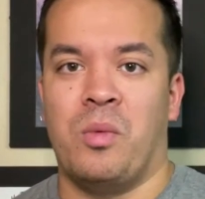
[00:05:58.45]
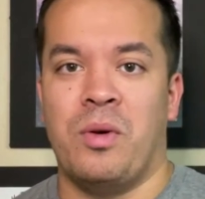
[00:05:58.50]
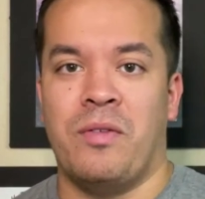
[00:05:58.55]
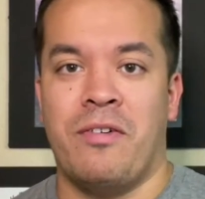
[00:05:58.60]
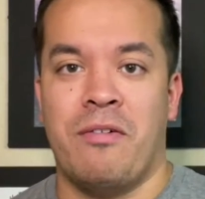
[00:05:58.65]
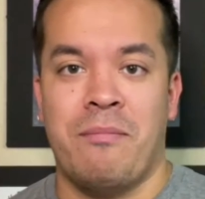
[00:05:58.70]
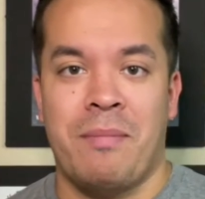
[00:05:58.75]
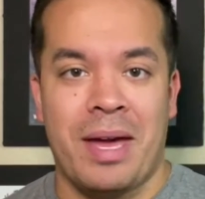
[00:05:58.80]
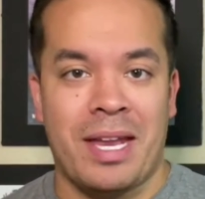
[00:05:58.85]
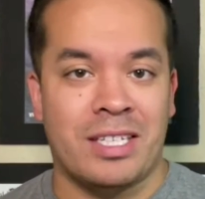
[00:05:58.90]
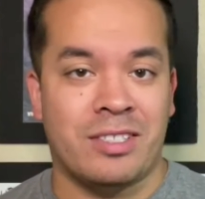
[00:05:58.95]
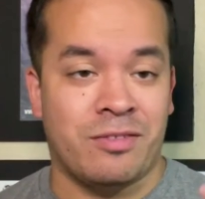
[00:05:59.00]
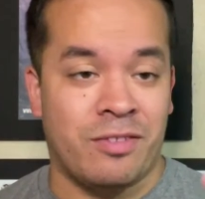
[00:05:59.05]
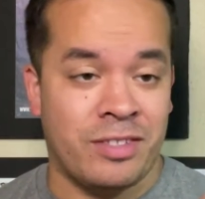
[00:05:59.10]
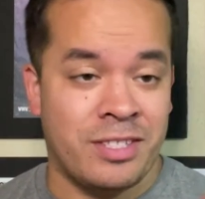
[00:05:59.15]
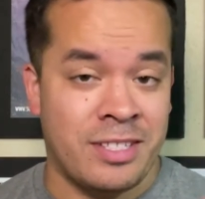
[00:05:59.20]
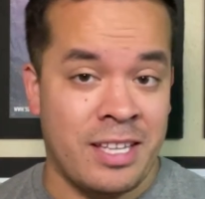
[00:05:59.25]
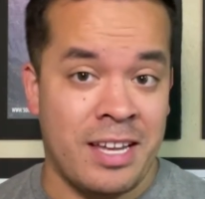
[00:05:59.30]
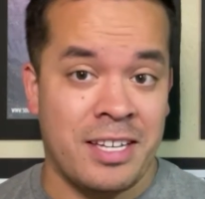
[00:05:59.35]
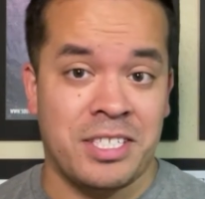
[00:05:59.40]
with a
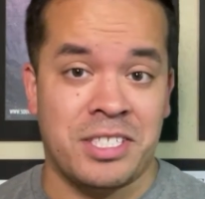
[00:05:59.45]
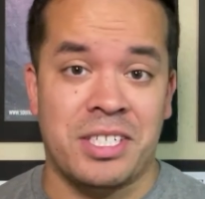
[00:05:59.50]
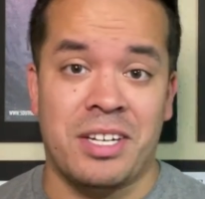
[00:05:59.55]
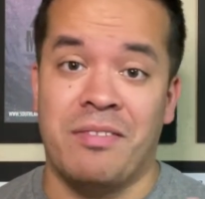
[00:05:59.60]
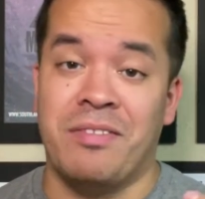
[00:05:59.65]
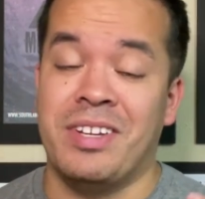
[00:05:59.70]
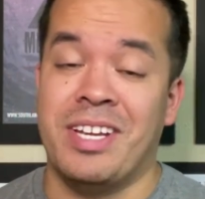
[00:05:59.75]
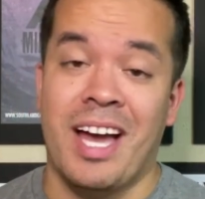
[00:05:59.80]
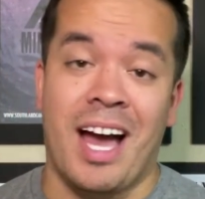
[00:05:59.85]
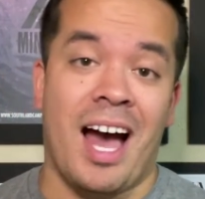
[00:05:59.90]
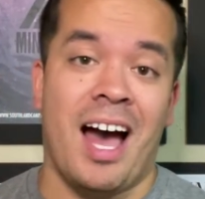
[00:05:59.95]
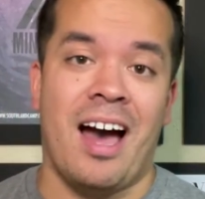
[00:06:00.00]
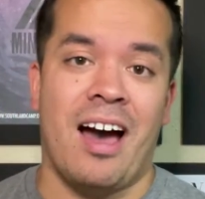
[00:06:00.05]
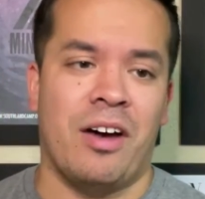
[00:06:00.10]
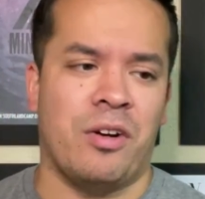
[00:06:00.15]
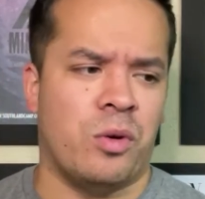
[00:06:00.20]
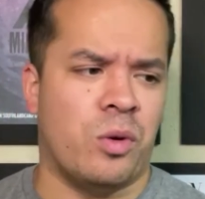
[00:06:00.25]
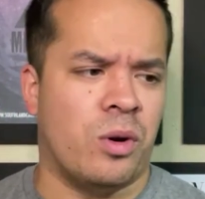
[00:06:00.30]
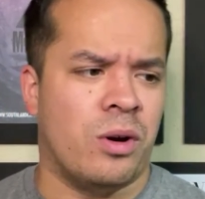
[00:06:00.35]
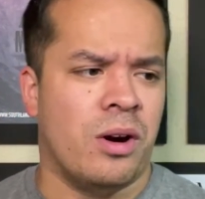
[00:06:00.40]
manifestation of
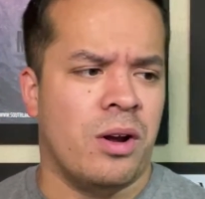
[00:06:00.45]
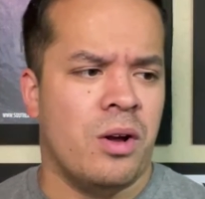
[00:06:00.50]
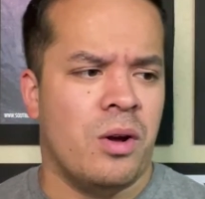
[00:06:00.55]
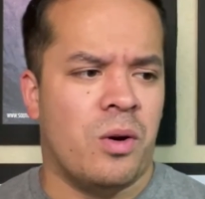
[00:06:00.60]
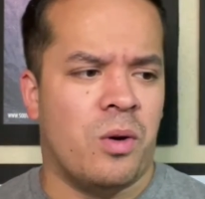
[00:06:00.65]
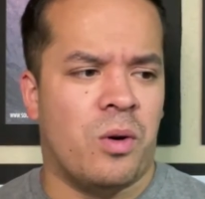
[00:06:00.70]
god or